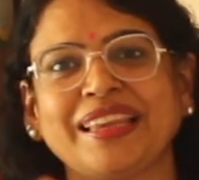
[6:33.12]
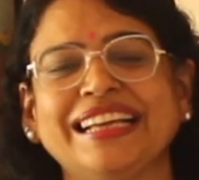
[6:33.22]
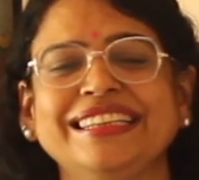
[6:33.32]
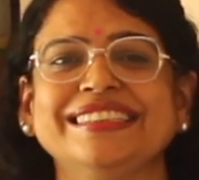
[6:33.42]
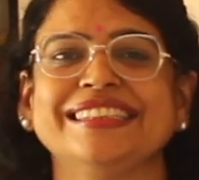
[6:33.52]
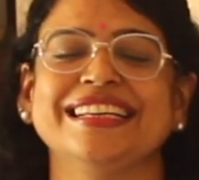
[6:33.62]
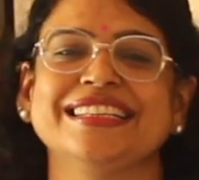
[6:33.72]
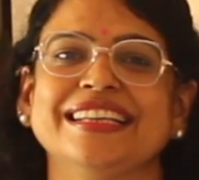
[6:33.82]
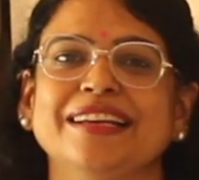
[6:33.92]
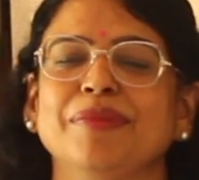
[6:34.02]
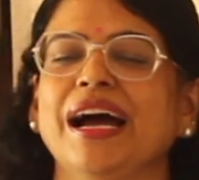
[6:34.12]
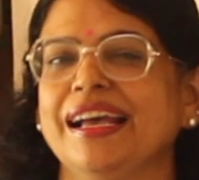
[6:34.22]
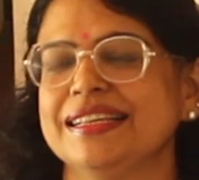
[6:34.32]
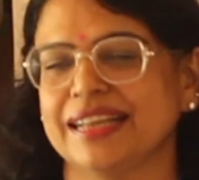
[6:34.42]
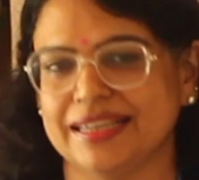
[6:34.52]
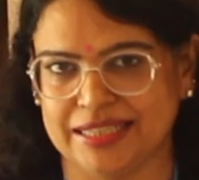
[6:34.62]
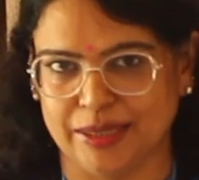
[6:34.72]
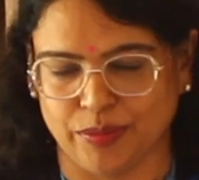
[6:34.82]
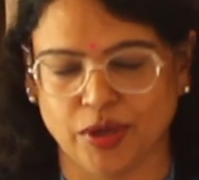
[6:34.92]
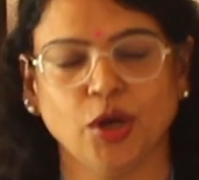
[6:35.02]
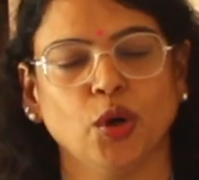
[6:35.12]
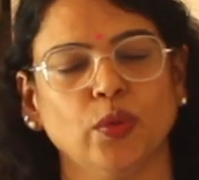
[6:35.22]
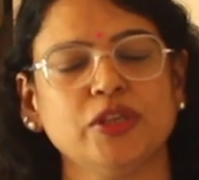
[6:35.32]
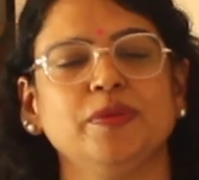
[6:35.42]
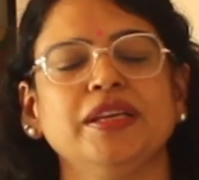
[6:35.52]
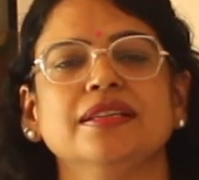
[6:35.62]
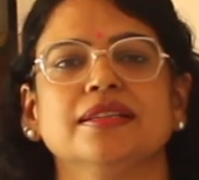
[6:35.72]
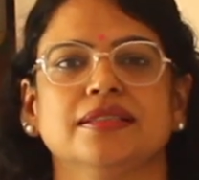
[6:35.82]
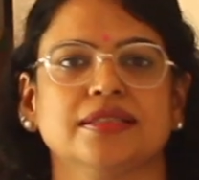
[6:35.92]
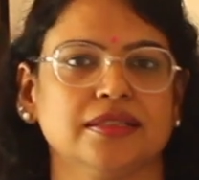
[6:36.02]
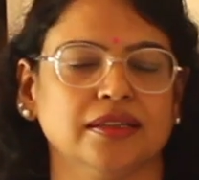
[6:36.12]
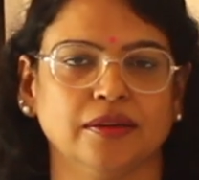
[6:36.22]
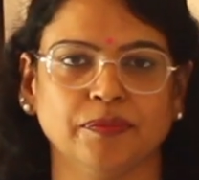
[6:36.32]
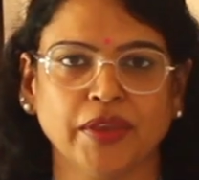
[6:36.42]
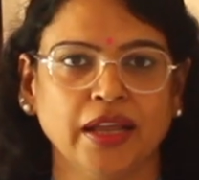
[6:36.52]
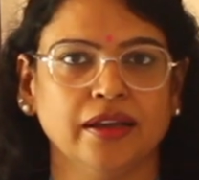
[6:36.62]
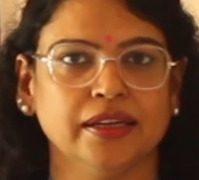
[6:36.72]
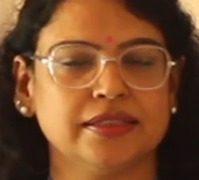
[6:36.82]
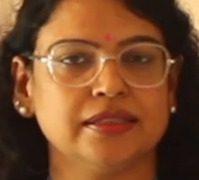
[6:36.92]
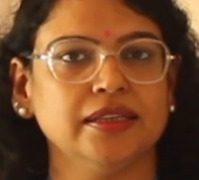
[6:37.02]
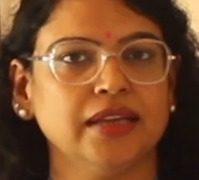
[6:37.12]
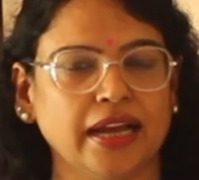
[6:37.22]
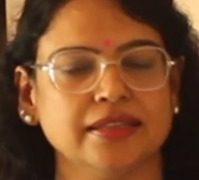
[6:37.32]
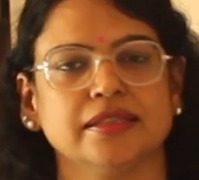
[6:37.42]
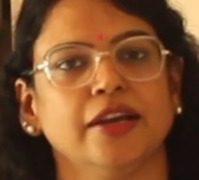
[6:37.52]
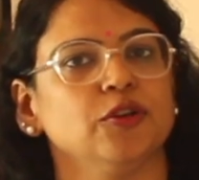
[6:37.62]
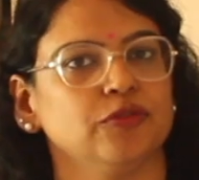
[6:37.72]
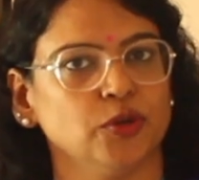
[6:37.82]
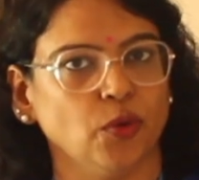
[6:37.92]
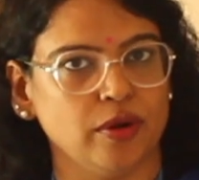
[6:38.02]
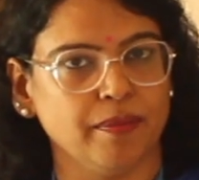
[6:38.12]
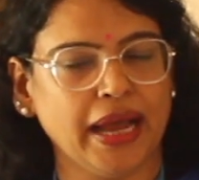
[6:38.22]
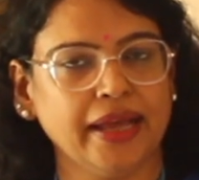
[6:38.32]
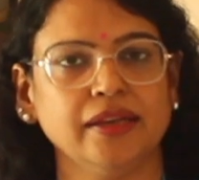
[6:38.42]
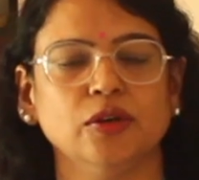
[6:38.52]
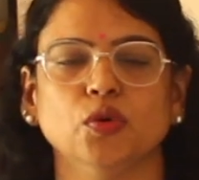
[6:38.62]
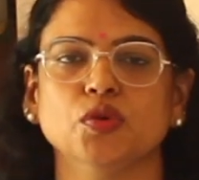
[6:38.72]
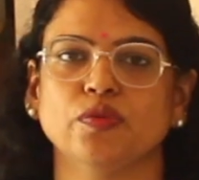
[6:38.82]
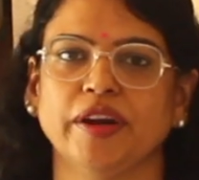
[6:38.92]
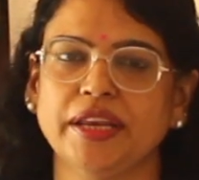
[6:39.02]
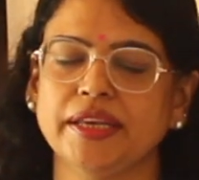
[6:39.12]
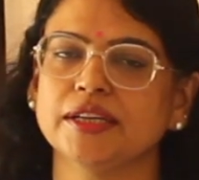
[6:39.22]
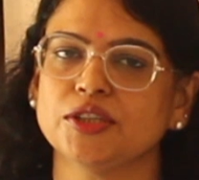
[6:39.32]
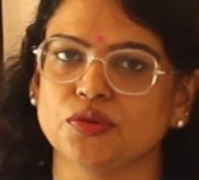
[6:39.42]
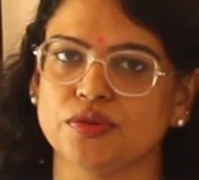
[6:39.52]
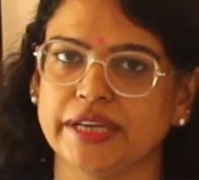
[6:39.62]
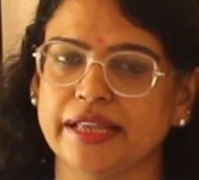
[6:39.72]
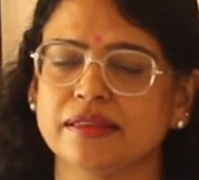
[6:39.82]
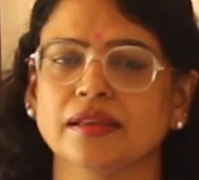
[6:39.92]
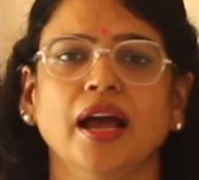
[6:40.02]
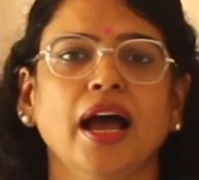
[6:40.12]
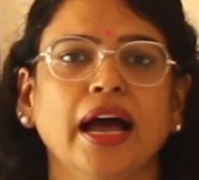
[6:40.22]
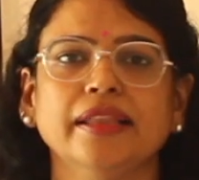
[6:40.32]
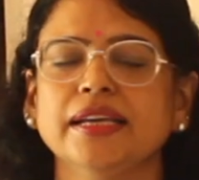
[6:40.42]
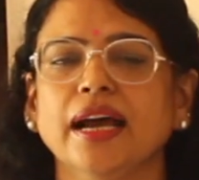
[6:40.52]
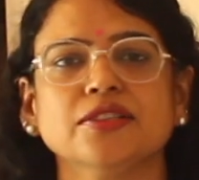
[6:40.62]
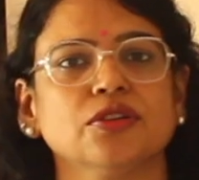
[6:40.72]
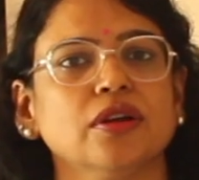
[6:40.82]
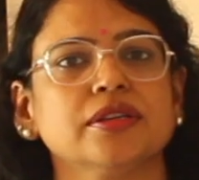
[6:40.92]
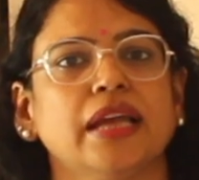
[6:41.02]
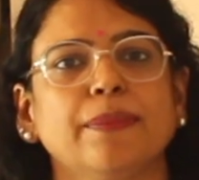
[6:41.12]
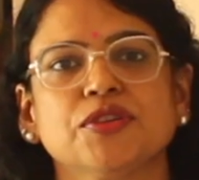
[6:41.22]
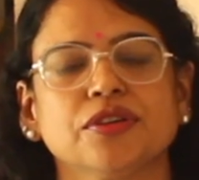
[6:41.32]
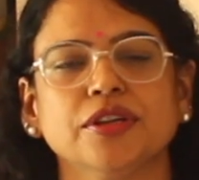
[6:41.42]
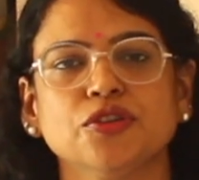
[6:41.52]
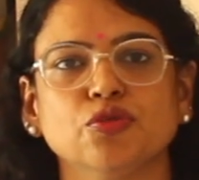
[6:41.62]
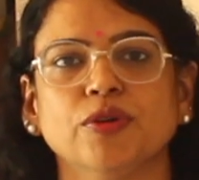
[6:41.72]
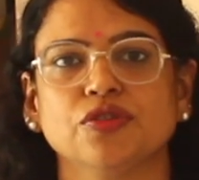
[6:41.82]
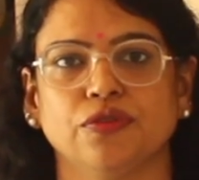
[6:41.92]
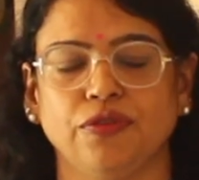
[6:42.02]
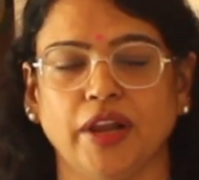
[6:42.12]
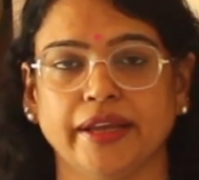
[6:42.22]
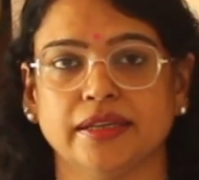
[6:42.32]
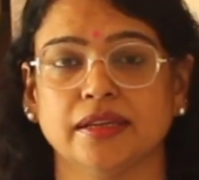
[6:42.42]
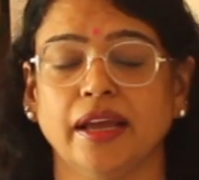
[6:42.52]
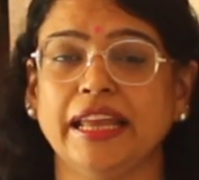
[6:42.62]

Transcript: And he says that my eyes are dim, which means it's the eyesight of an old man who's very near to death, and the eyes are not capturing too much of light.